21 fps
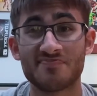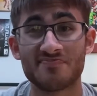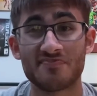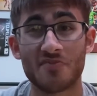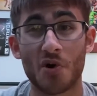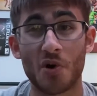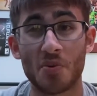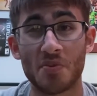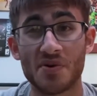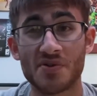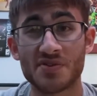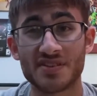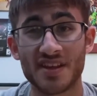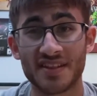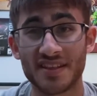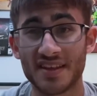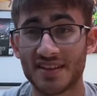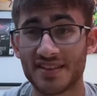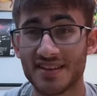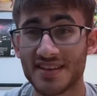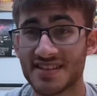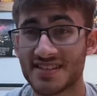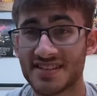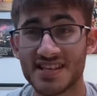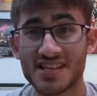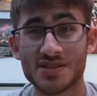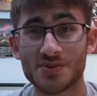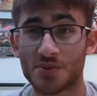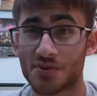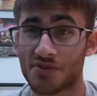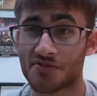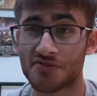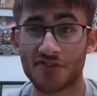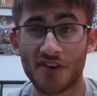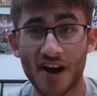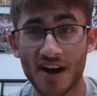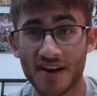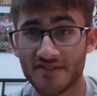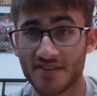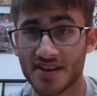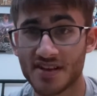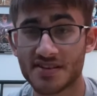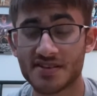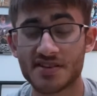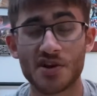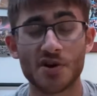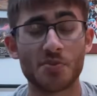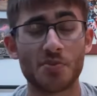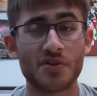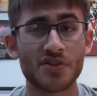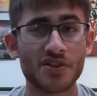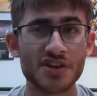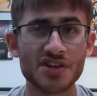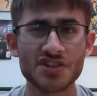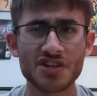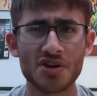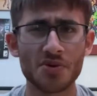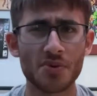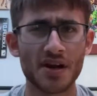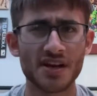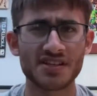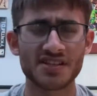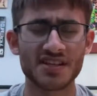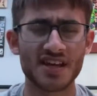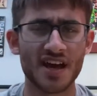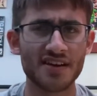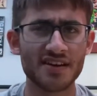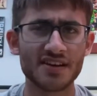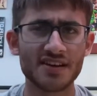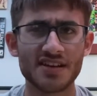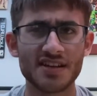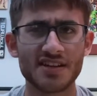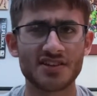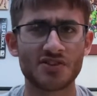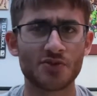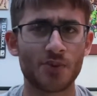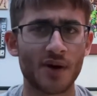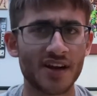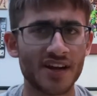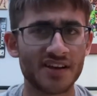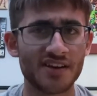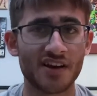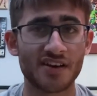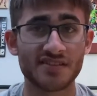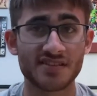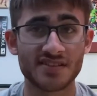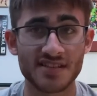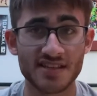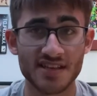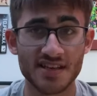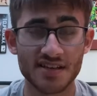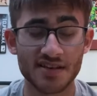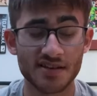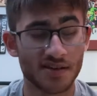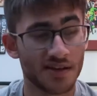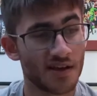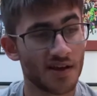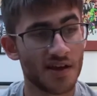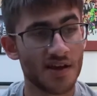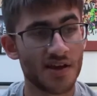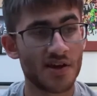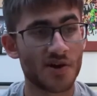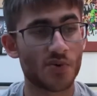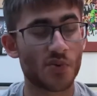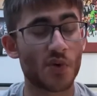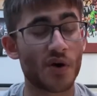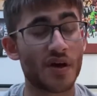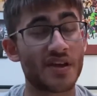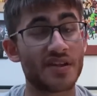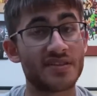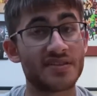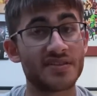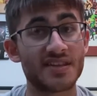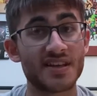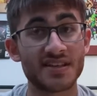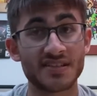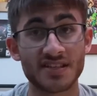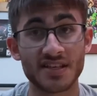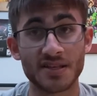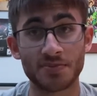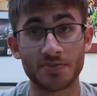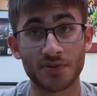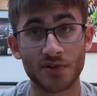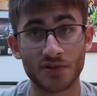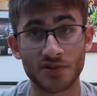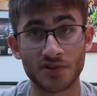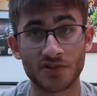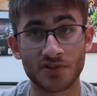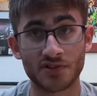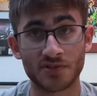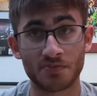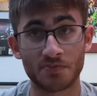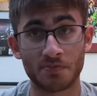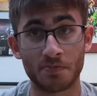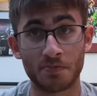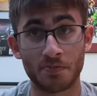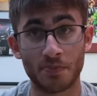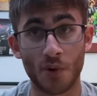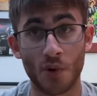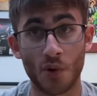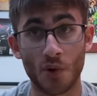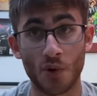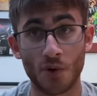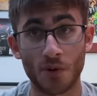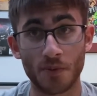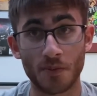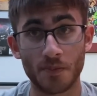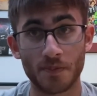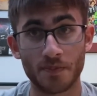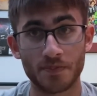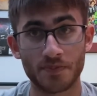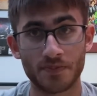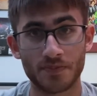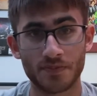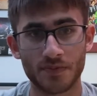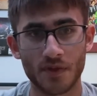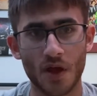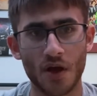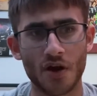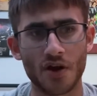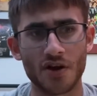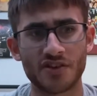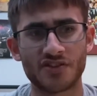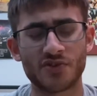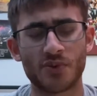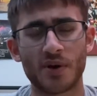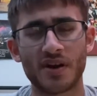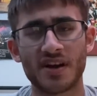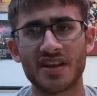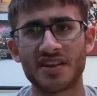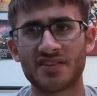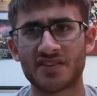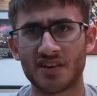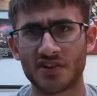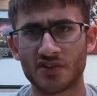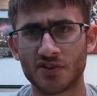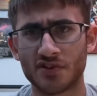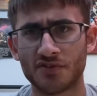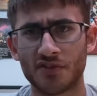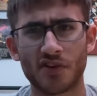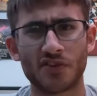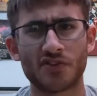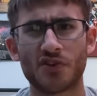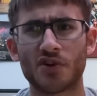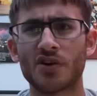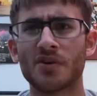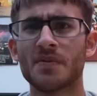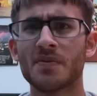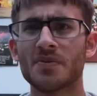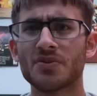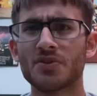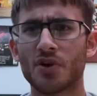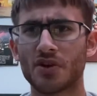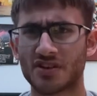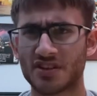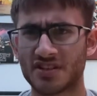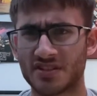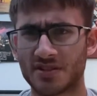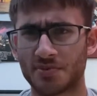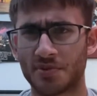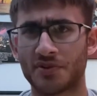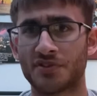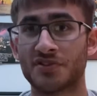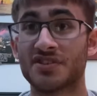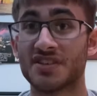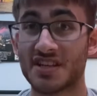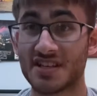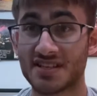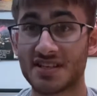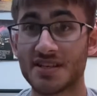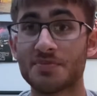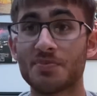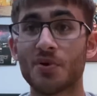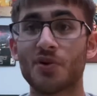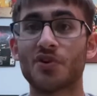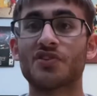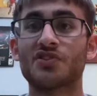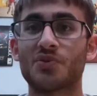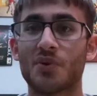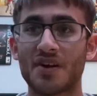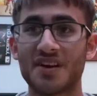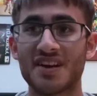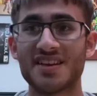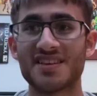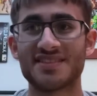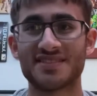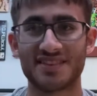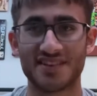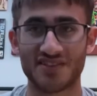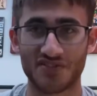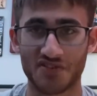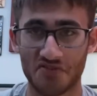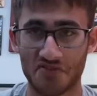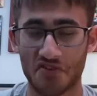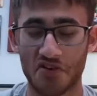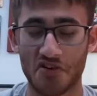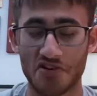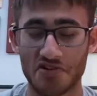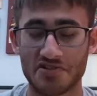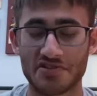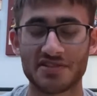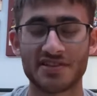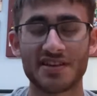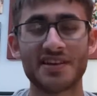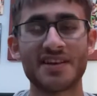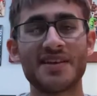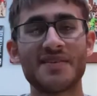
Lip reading: almost, I think this season was 5 years ago, but this show actually ended in 2019 when Disney Plus bought 20th Century Fox. Sorry, not Disney Plus, Disney bought 20th Century Fox.